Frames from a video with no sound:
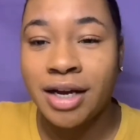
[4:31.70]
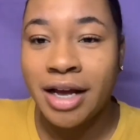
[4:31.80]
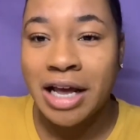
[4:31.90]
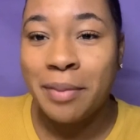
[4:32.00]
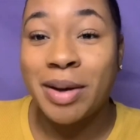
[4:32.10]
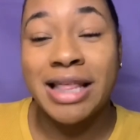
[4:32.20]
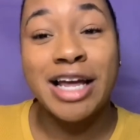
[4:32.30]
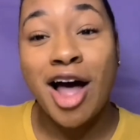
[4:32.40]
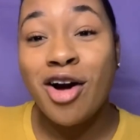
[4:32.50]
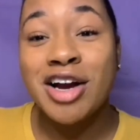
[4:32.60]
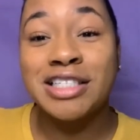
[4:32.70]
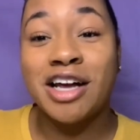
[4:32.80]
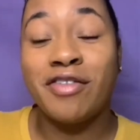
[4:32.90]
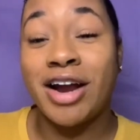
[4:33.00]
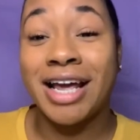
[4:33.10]
but they called her cell
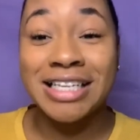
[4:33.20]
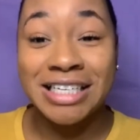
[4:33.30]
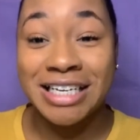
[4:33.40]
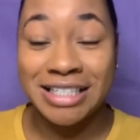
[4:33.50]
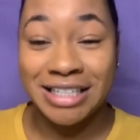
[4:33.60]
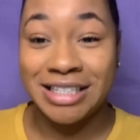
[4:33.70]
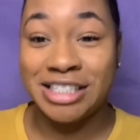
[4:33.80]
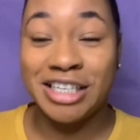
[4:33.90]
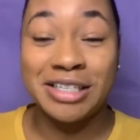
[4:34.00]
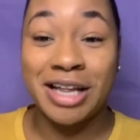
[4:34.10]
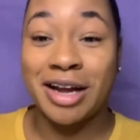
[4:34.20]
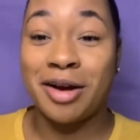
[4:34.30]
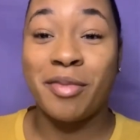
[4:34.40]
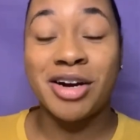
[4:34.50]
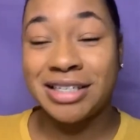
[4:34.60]
phone, I guess because she's like an
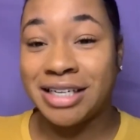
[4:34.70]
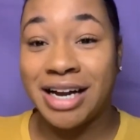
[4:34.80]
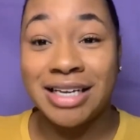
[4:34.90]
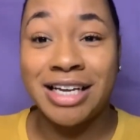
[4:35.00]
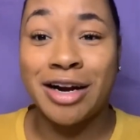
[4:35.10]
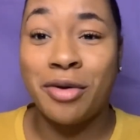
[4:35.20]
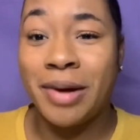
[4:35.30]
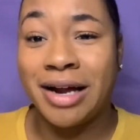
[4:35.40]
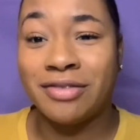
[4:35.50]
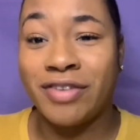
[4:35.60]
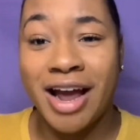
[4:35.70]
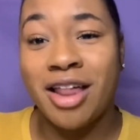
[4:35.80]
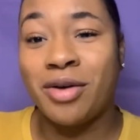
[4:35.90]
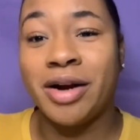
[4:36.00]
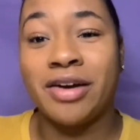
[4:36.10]
emergency contact on my file or
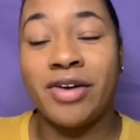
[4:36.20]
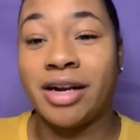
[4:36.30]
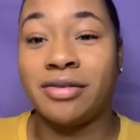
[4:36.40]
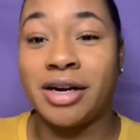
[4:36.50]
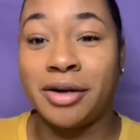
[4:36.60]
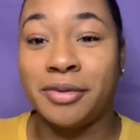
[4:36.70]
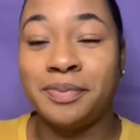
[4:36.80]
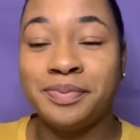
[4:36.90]
whatever. I don't know.